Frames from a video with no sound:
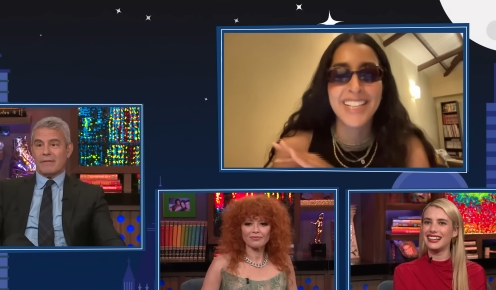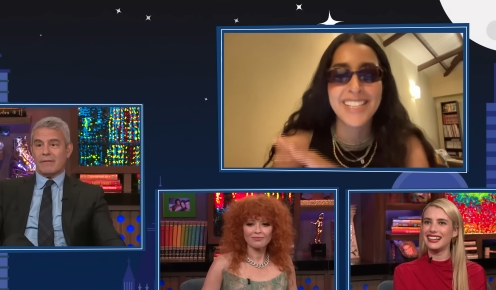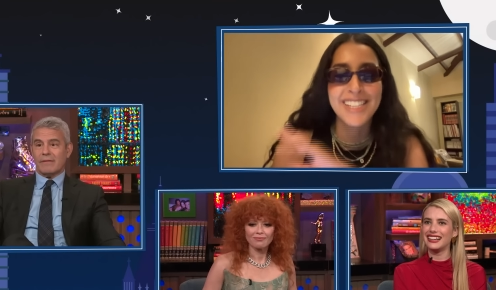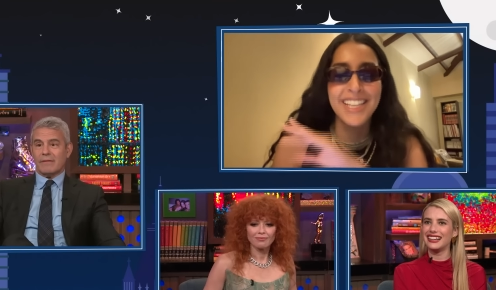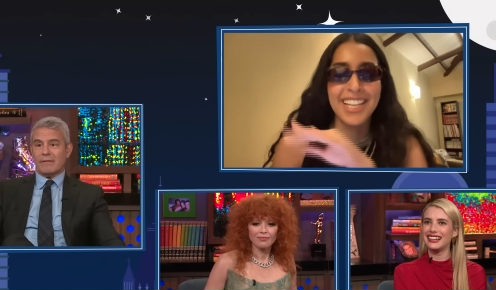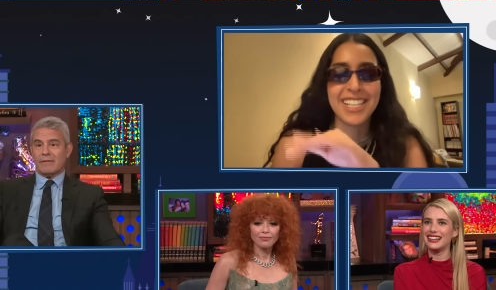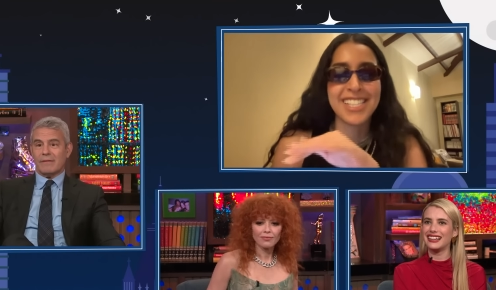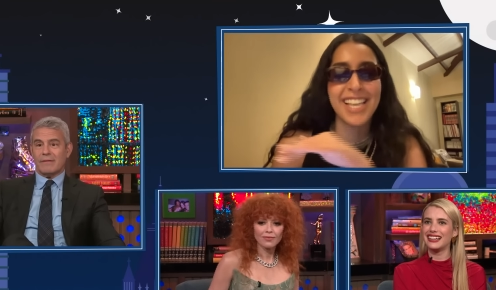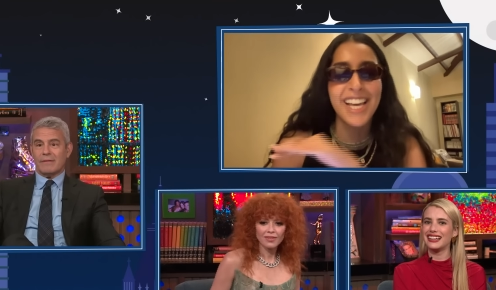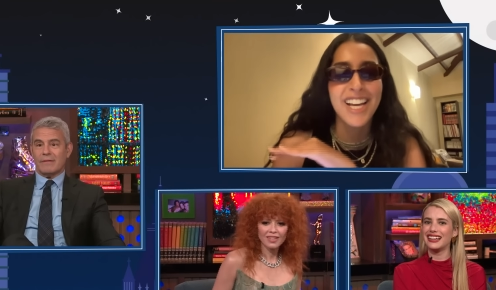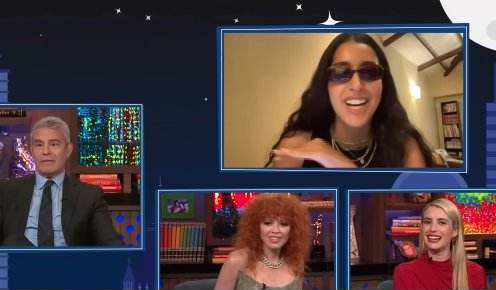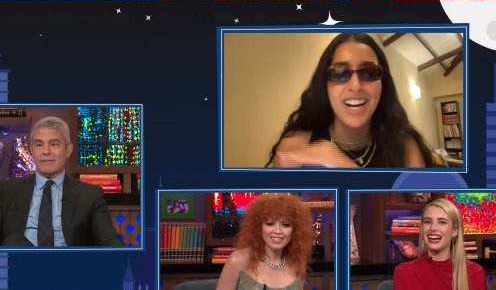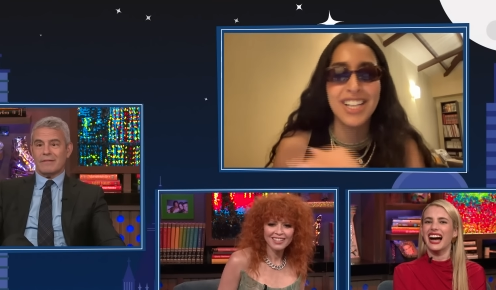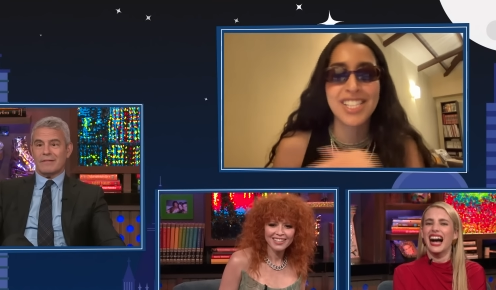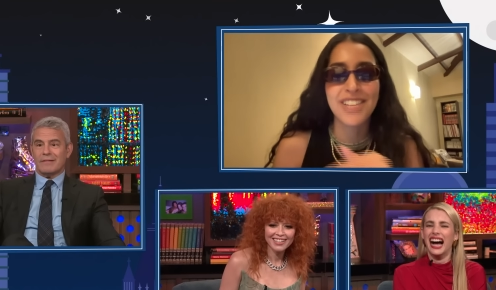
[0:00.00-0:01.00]
Speaker 1: day, it's going to say
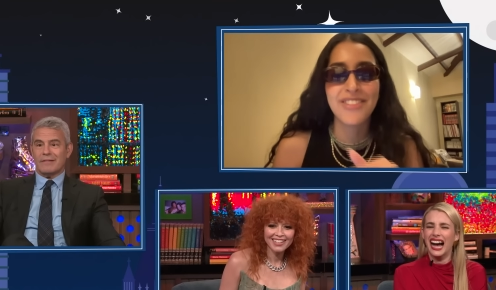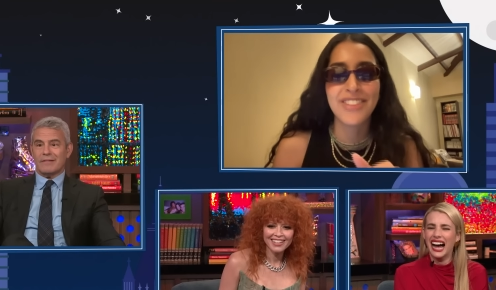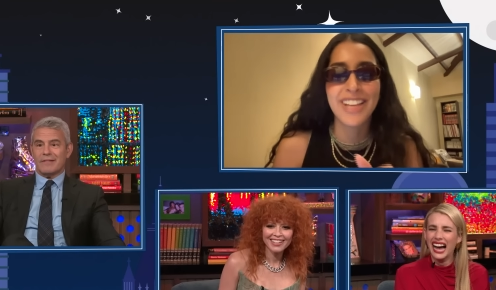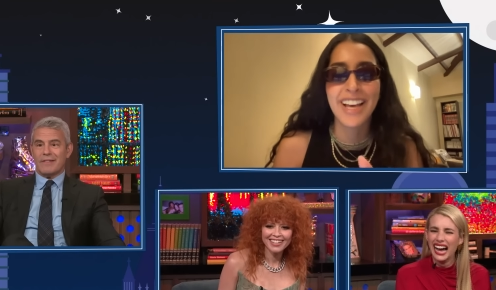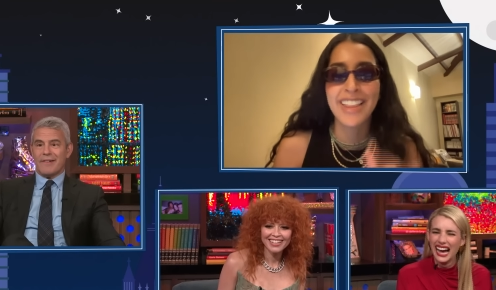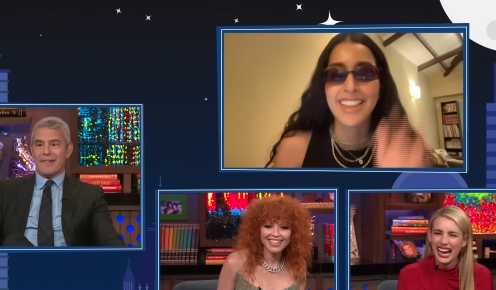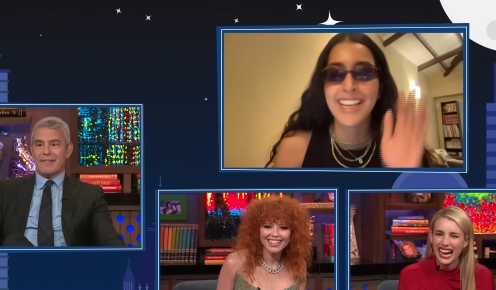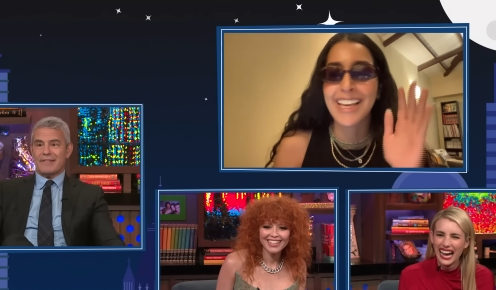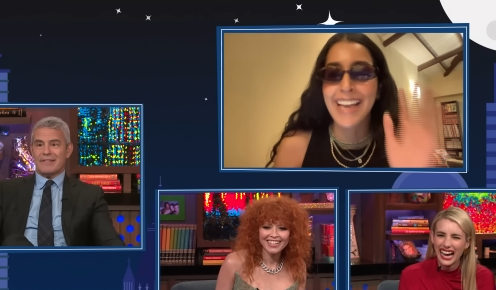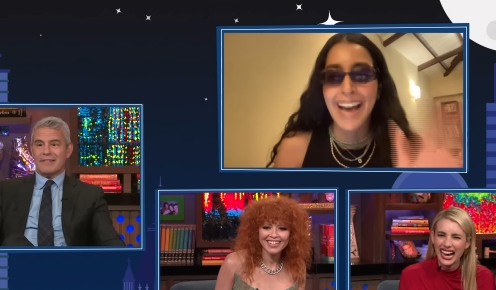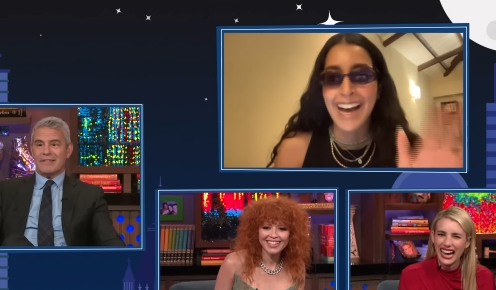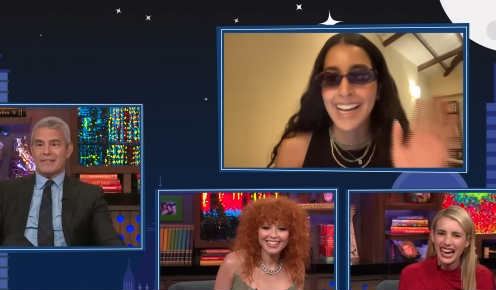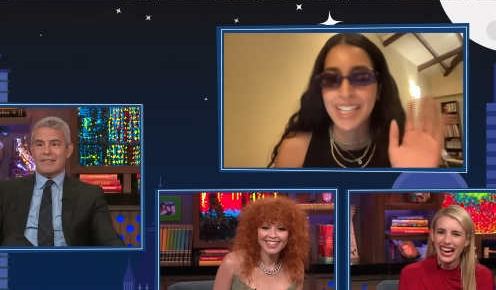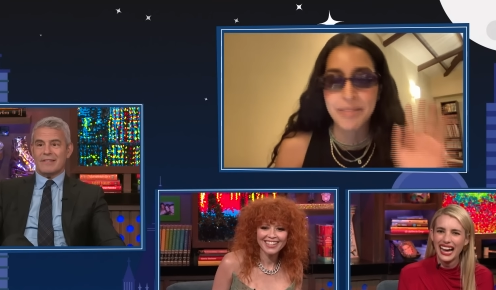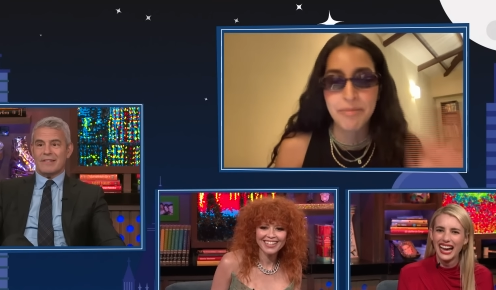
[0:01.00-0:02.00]
cause of death
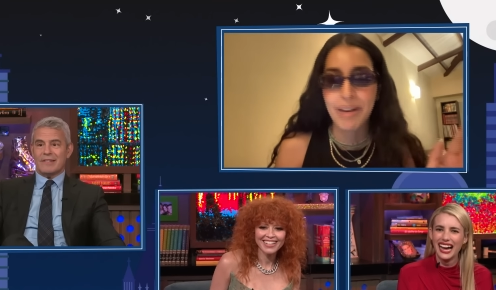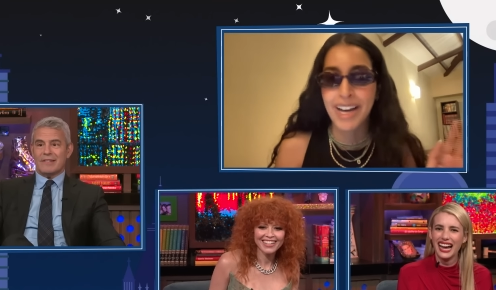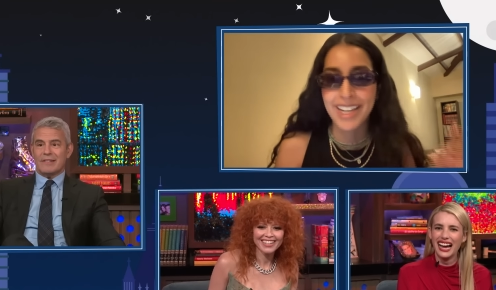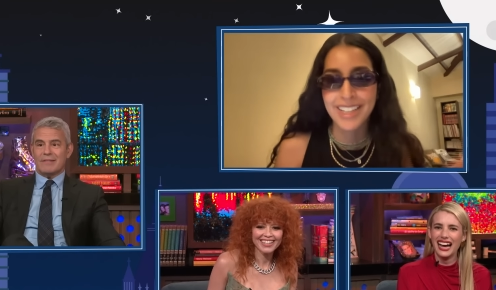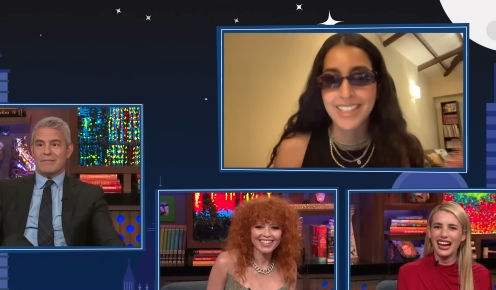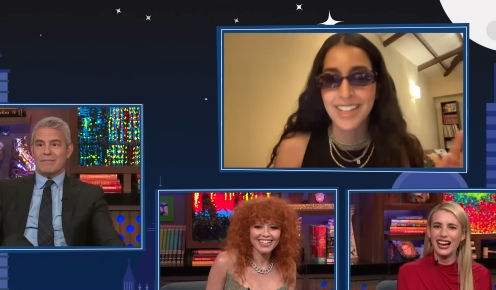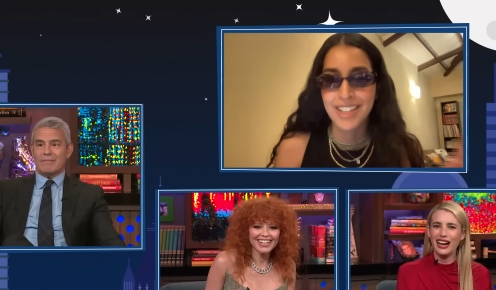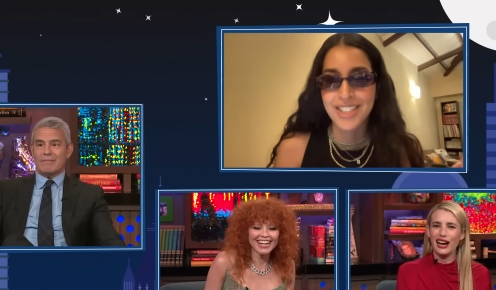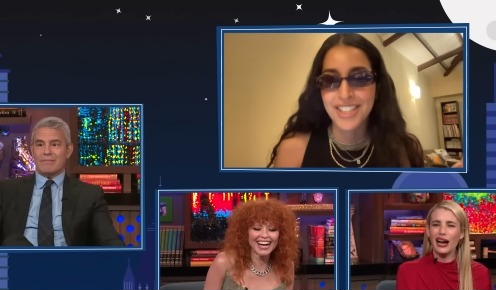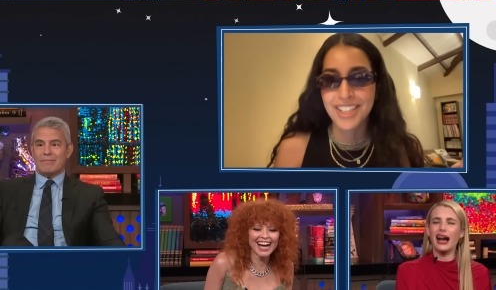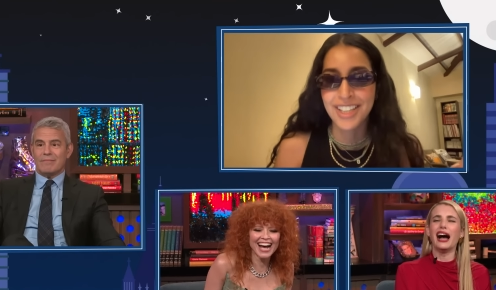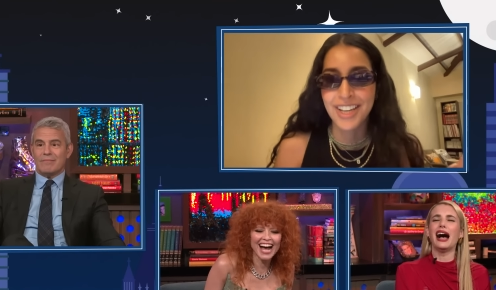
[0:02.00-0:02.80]
gagged by Natasha.